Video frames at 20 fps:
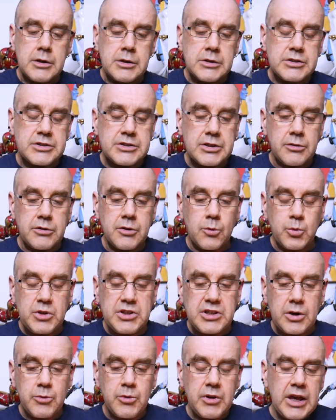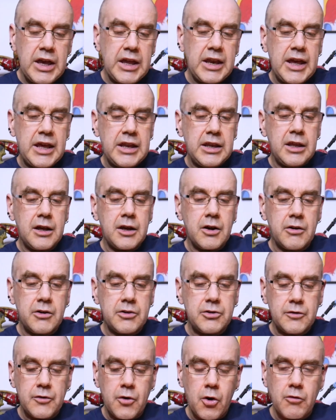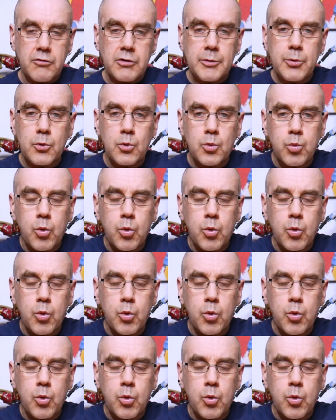so that we don't get any kind of horrible